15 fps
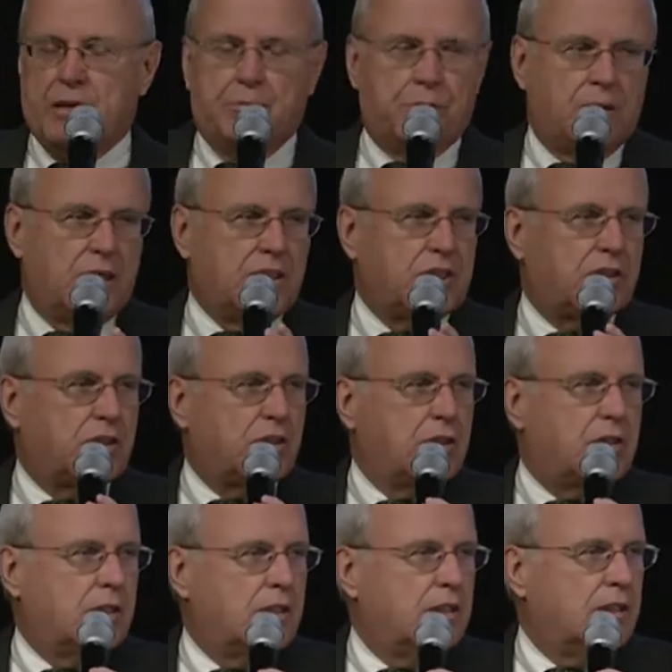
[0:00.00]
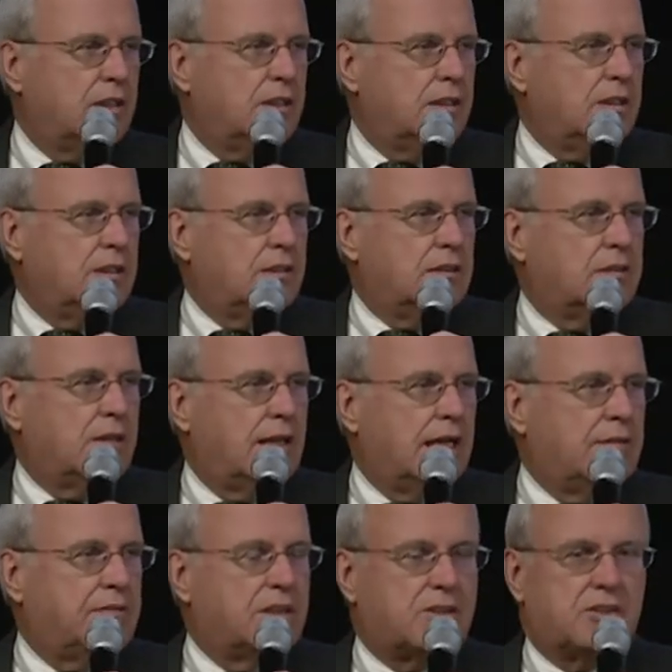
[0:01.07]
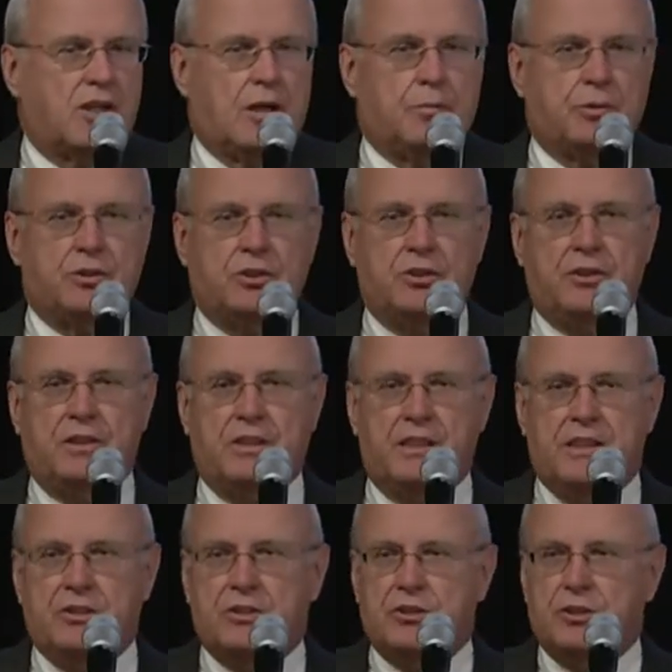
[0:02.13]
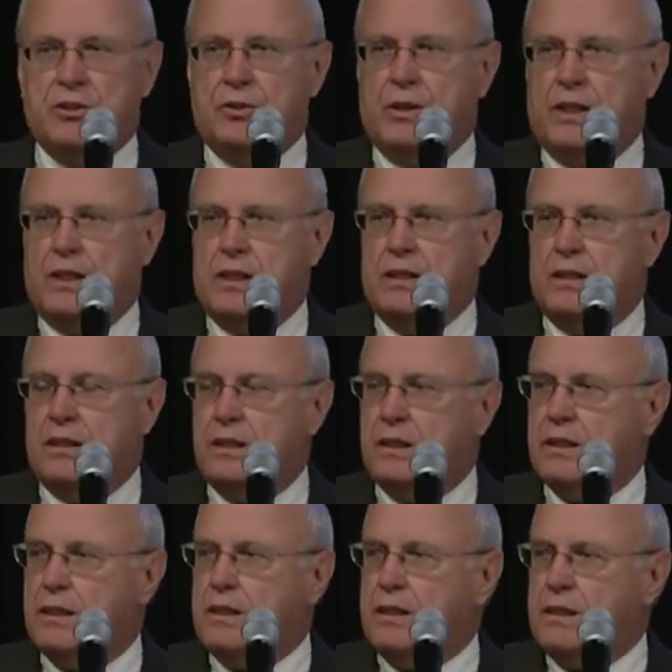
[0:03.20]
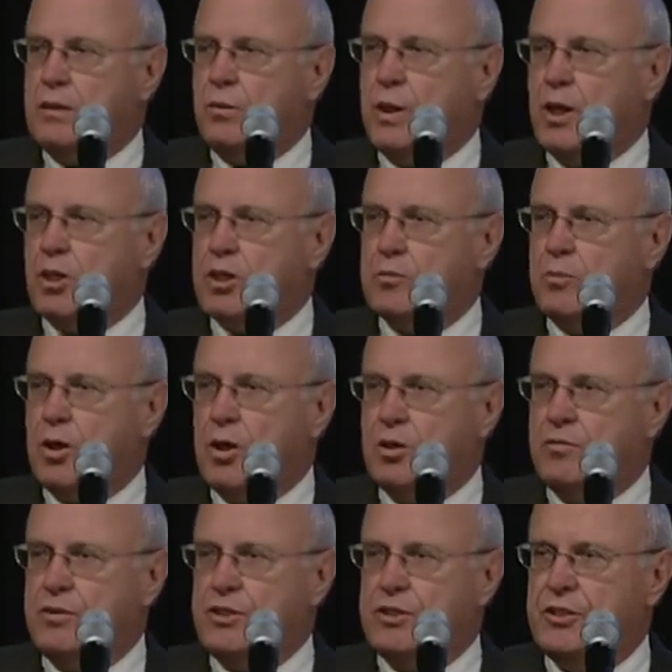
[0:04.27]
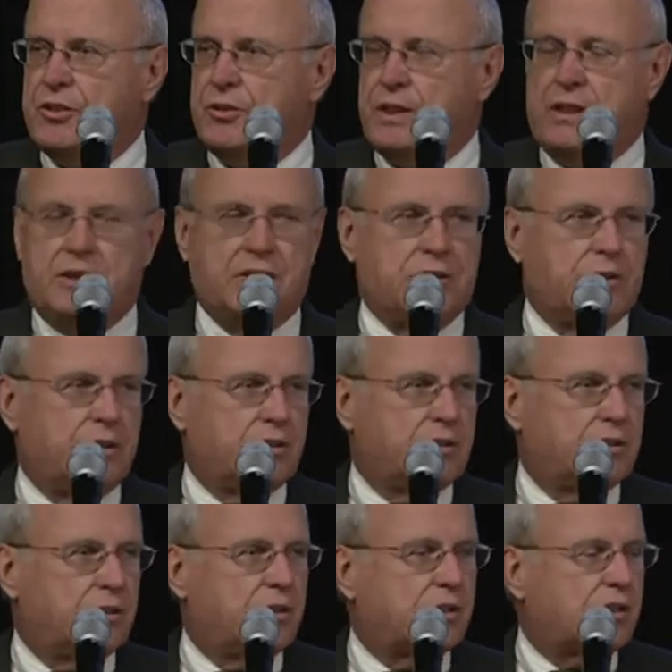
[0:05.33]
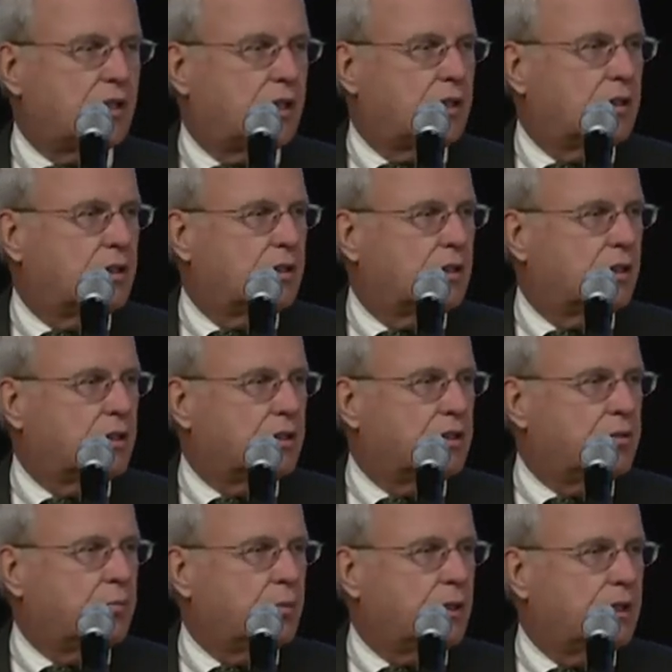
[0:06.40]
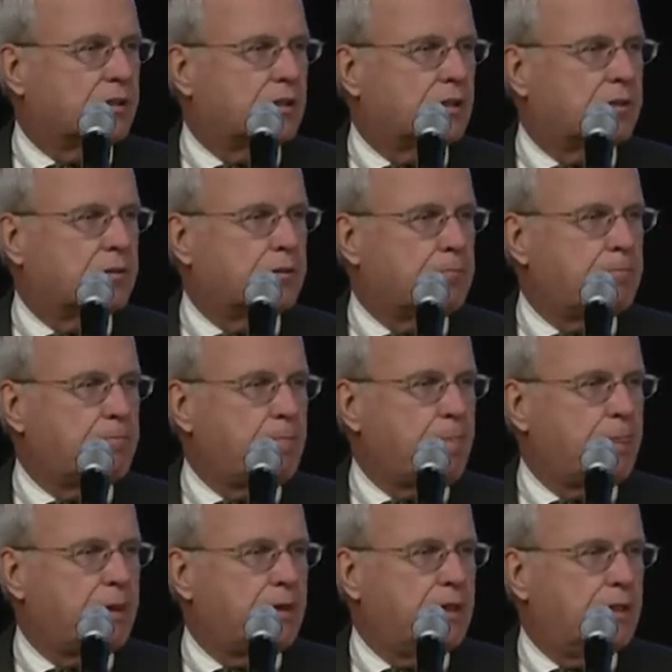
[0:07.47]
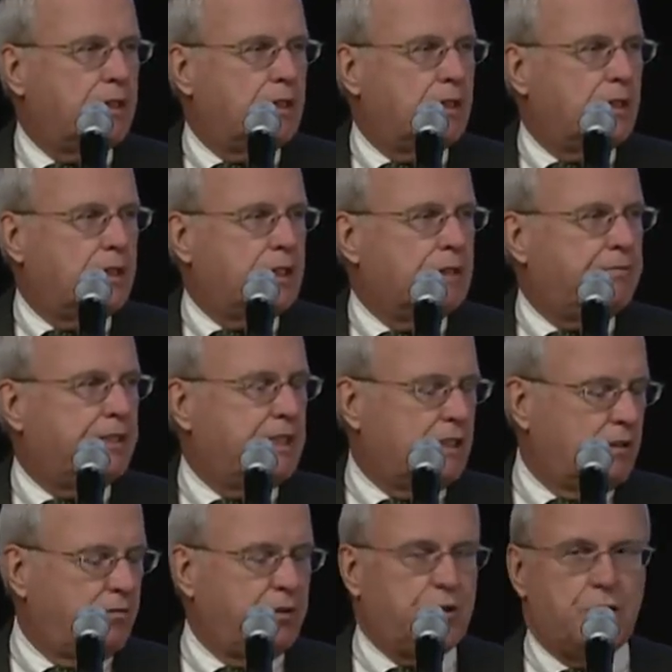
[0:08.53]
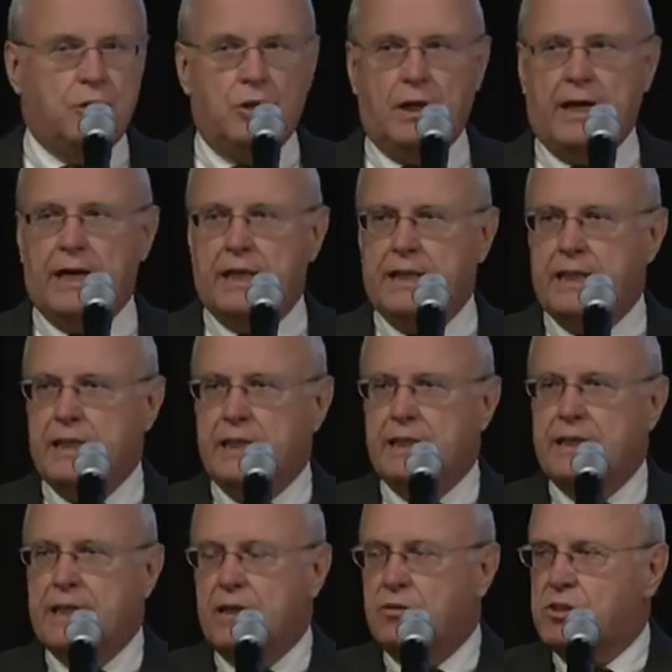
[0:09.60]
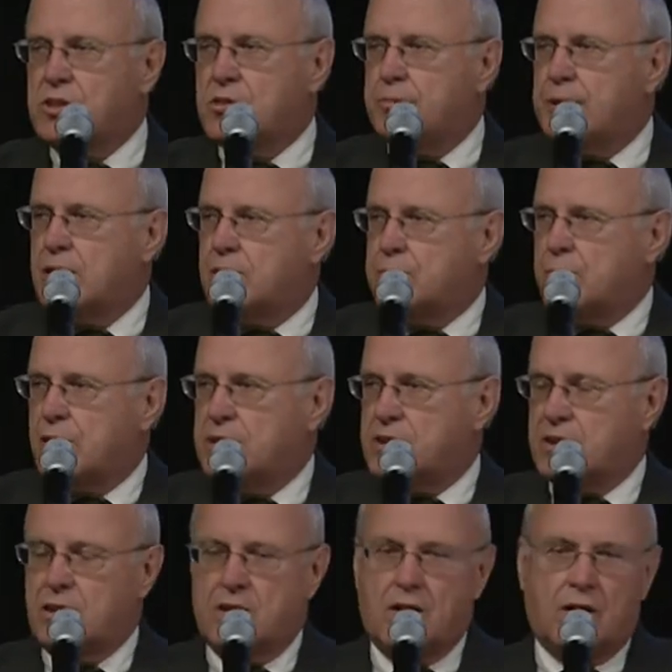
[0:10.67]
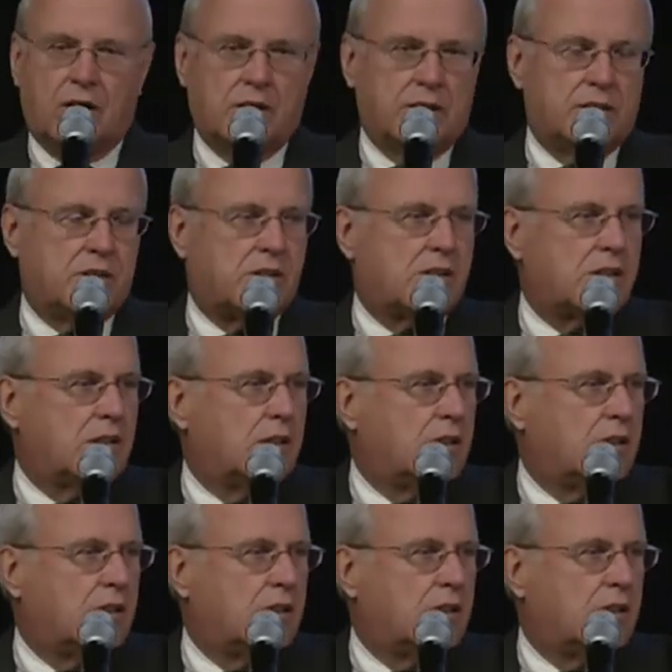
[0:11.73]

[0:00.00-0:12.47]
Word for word: pleasure to have this opportunity to uh, welcome all of you and to introduce our, our good president. If any of you had any doubts about President Holland's